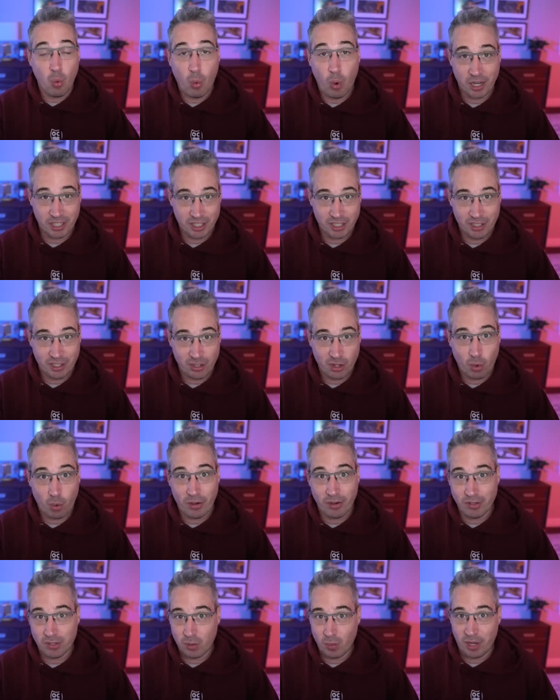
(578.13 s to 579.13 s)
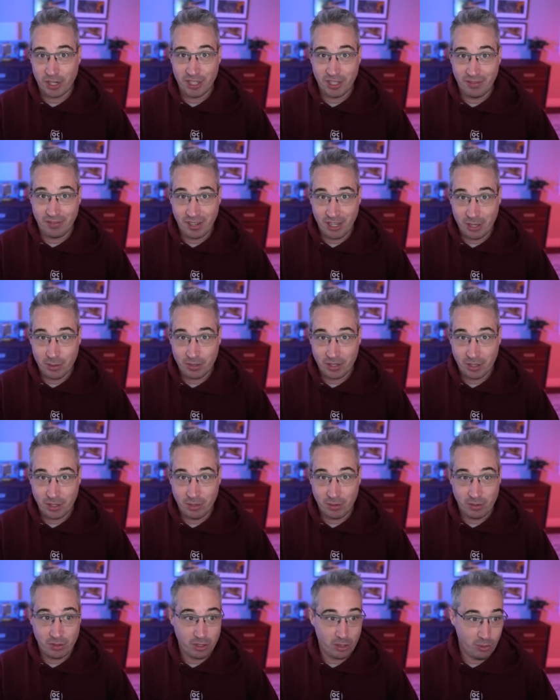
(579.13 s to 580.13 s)
Watching tutorials, watching videos on
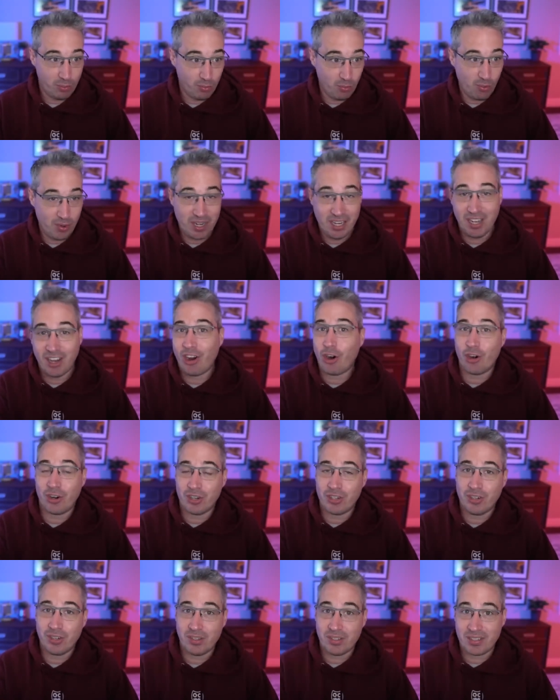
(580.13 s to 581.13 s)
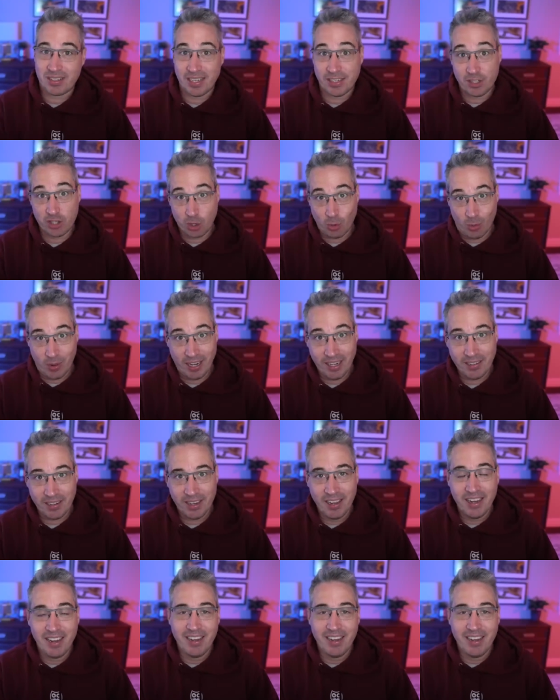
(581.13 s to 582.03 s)
YouTube, reading articles, that's great.